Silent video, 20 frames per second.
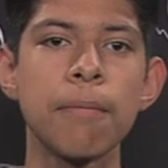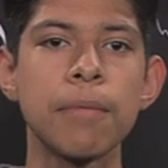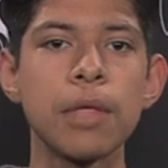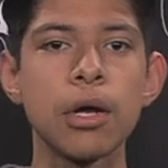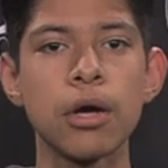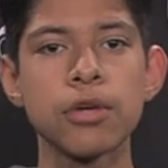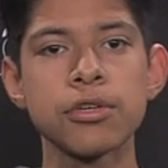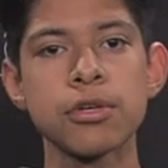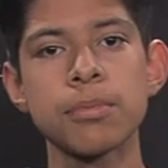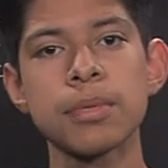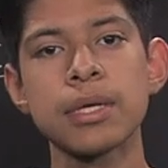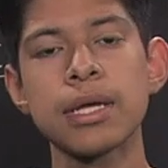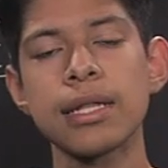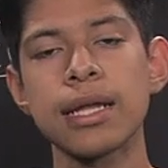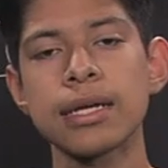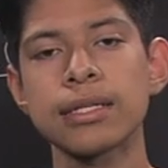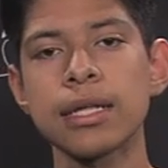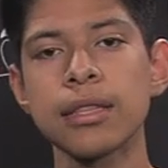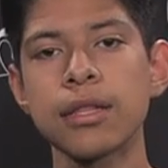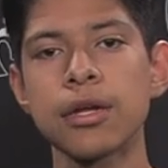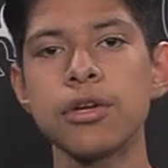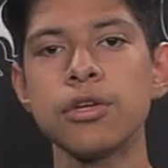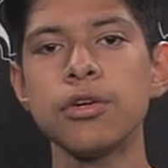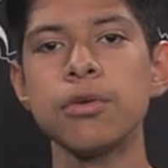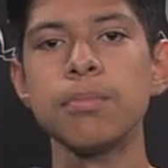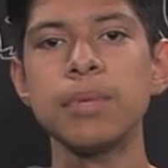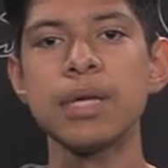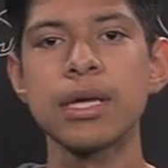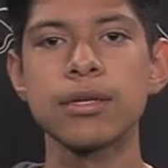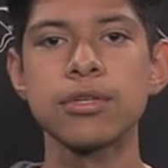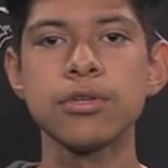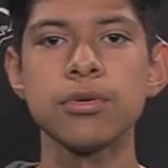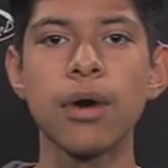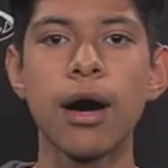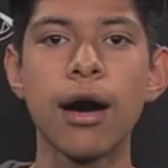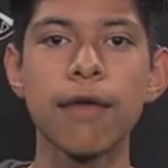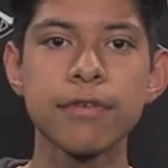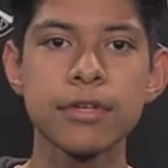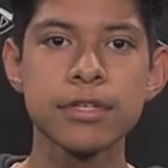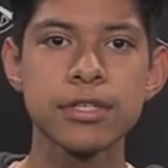They'll also be electing their new BSU
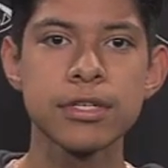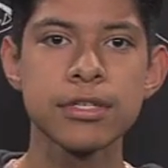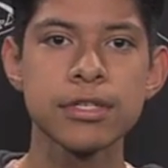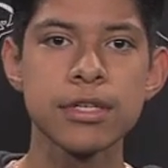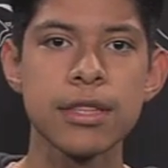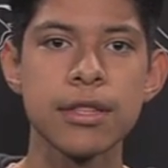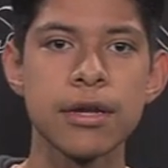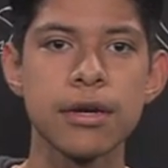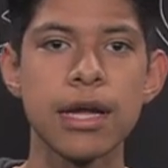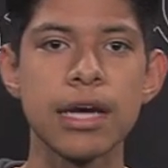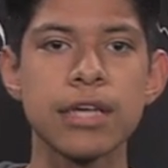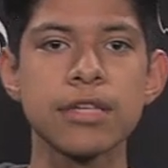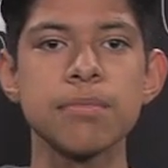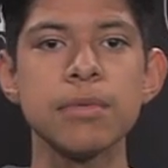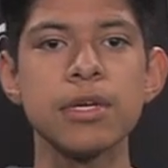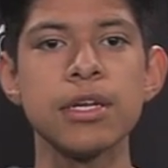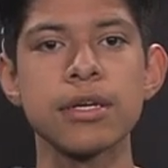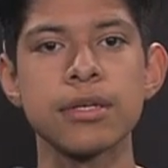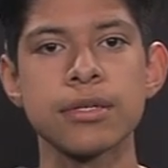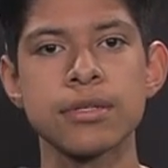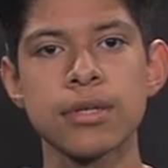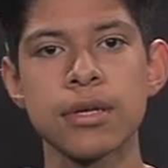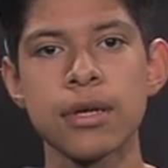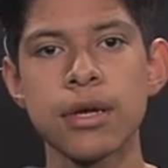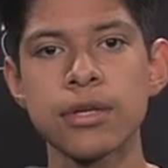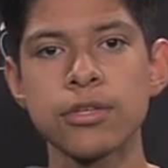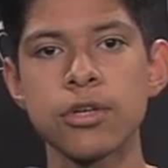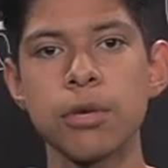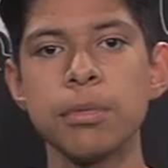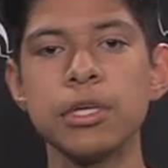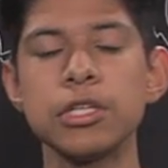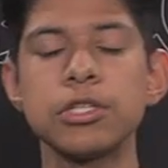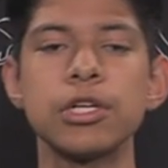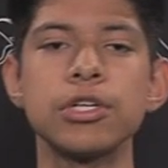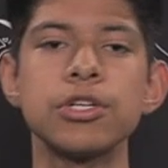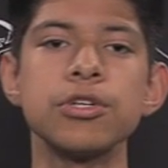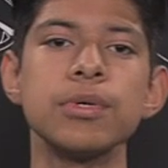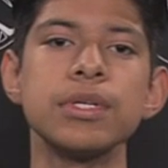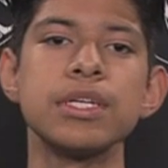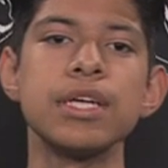officers in their next meetings, so be
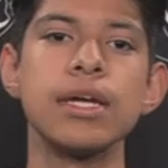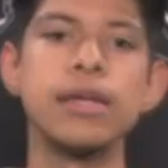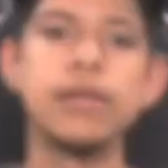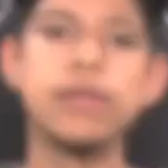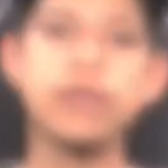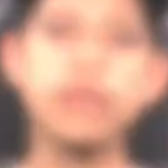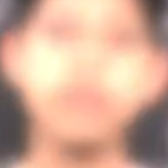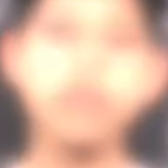sure to attend.